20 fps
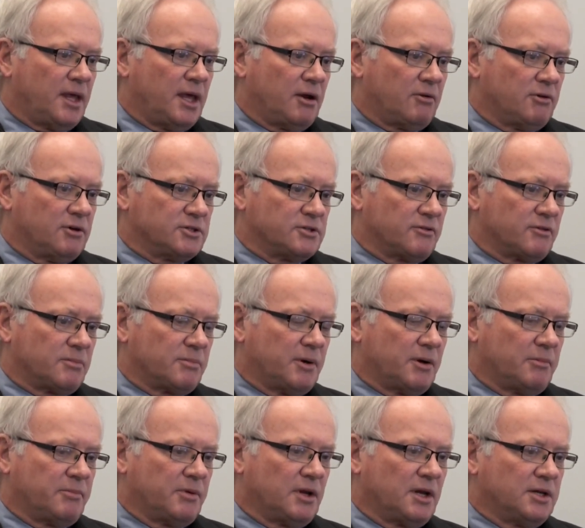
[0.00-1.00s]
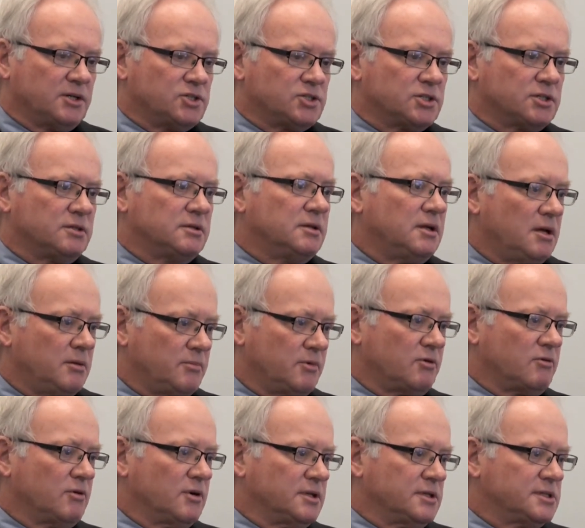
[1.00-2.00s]
areas of the population,
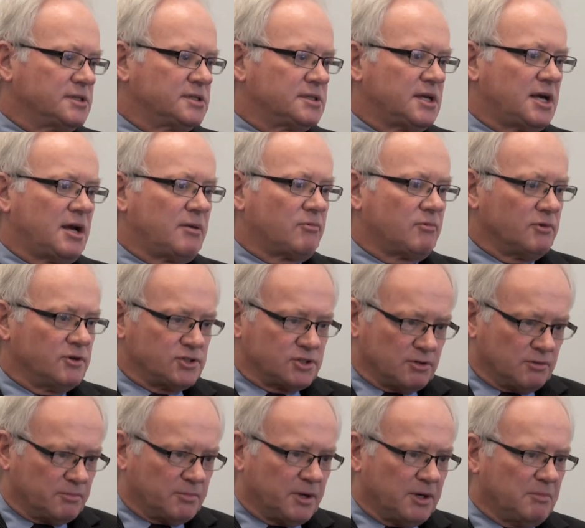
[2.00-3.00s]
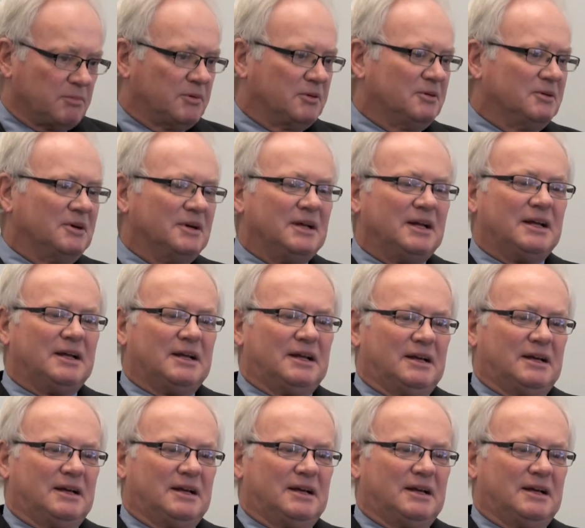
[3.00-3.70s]
immigrants, Aboriginal people,